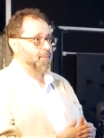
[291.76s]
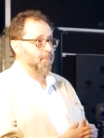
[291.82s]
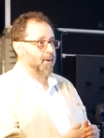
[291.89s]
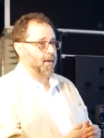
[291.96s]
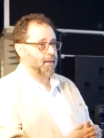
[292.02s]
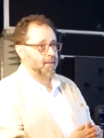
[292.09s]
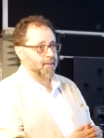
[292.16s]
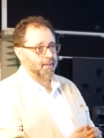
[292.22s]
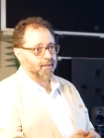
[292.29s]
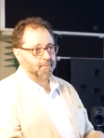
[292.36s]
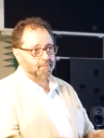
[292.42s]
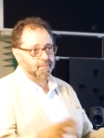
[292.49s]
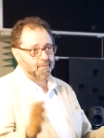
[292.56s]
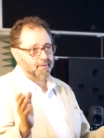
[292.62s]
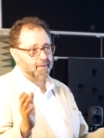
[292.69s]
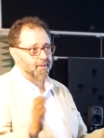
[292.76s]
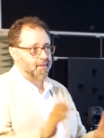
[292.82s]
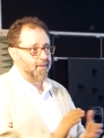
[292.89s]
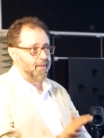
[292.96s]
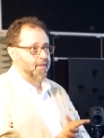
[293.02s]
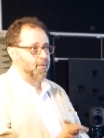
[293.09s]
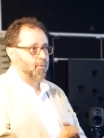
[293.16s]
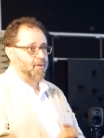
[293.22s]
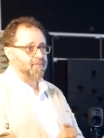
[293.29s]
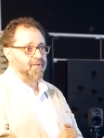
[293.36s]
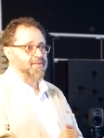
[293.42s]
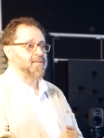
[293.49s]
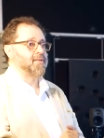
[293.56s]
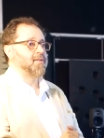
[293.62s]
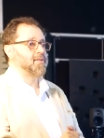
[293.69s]
and buy a wave
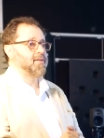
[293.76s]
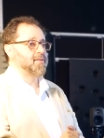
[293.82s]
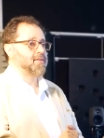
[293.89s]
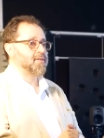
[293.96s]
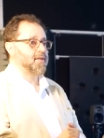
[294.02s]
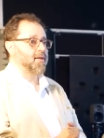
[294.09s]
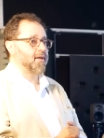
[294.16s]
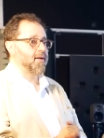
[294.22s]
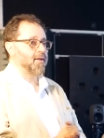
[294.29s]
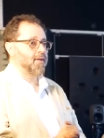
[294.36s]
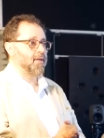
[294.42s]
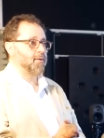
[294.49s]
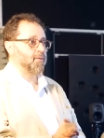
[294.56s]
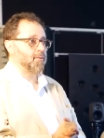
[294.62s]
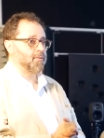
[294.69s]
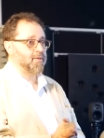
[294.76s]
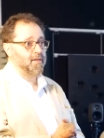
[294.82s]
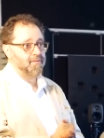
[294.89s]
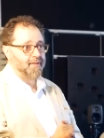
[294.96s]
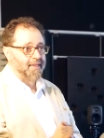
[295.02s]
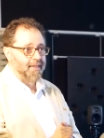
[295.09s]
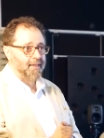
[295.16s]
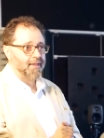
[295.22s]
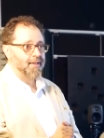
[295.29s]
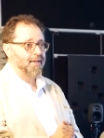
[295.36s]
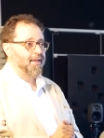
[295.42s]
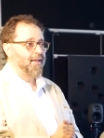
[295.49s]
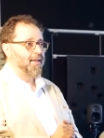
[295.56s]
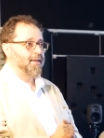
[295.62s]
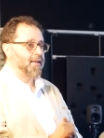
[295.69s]
field synthesis, uh, you know, T V,
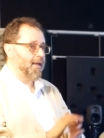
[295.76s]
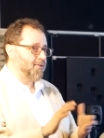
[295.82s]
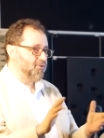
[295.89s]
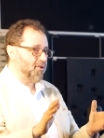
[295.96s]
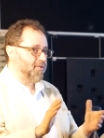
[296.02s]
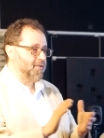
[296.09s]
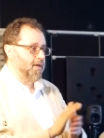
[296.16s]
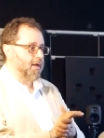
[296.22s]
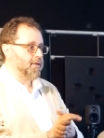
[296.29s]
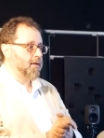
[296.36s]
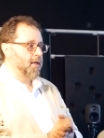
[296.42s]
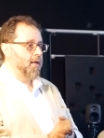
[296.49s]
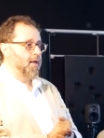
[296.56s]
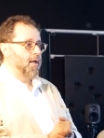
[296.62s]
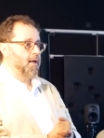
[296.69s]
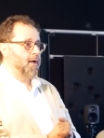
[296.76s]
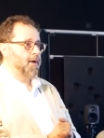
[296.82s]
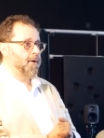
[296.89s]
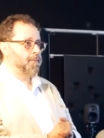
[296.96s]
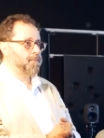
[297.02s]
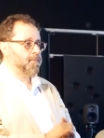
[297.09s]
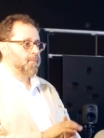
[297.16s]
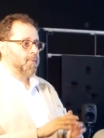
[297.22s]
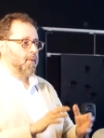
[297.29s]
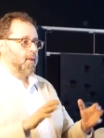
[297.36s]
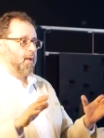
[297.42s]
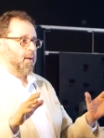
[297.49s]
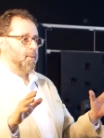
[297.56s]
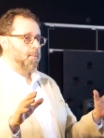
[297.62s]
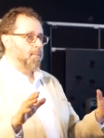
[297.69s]
not just yet. Um,
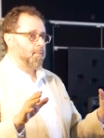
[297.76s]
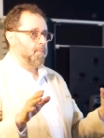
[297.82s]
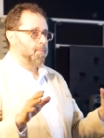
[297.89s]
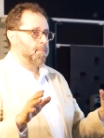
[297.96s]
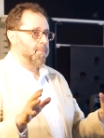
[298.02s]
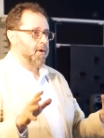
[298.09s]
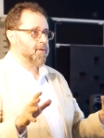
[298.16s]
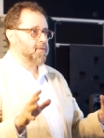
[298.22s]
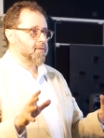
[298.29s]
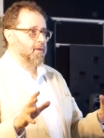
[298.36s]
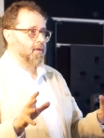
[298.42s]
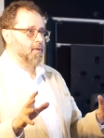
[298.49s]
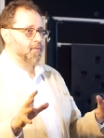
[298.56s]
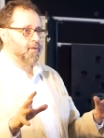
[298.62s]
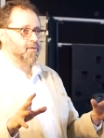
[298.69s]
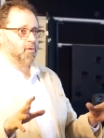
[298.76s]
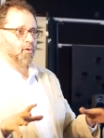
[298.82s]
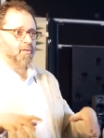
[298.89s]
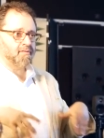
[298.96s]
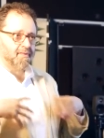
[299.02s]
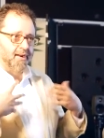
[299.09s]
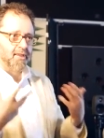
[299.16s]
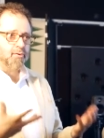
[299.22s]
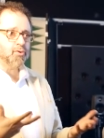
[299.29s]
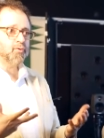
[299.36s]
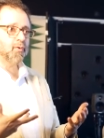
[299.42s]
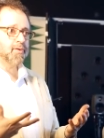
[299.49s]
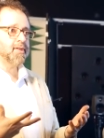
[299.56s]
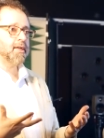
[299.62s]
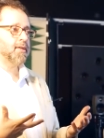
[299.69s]
but these are all very
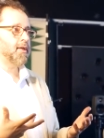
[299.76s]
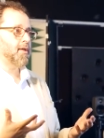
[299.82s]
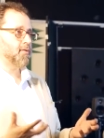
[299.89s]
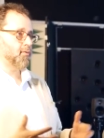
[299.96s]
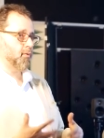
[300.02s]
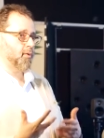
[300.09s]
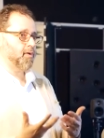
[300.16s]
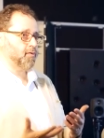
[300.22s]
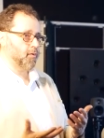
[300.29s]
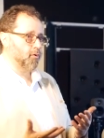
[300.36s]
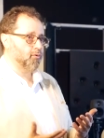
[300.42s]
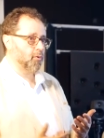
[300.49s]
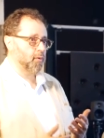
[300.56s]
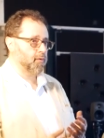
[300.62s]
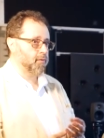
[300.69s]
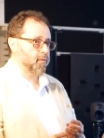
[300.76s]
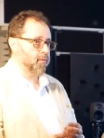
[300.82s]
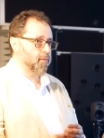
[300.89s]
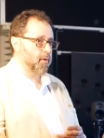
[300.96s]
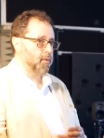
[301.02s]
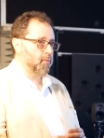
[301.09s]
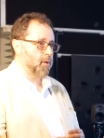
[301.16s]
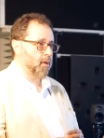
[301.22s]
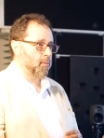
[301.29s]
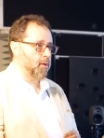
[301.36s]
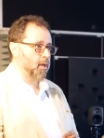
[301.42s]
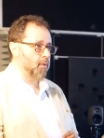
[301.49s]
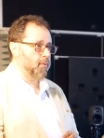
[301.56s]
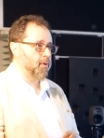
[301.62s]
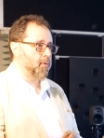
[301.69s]
useful techniques for research also, and we,
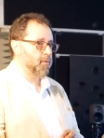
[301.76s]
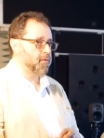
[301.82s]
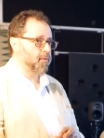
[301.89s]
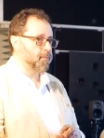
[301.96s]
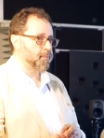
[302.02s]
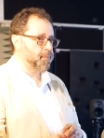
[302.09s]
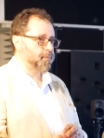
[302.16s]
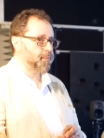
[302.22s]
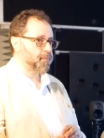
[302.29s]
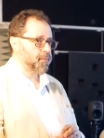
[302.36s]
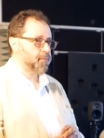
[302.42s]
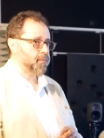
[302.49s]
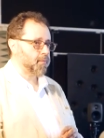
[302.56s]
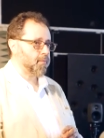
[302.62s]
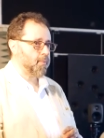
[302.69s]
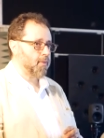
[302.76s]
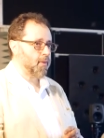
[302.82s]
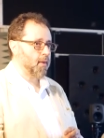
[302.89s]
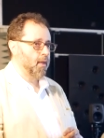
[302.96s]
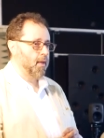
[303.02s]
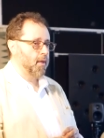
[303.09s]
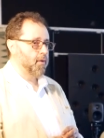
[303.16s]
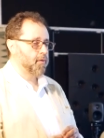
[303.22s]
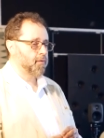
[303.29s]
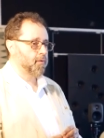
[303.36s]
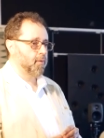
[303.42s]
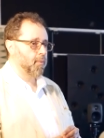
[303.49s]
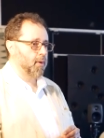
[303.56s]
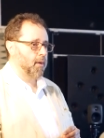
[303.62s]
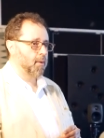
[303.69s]
we, we use them.
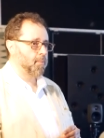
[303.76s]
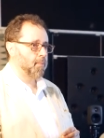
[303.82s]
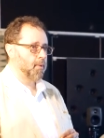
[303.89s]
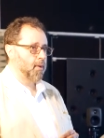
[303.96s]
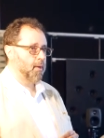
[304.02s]
So um,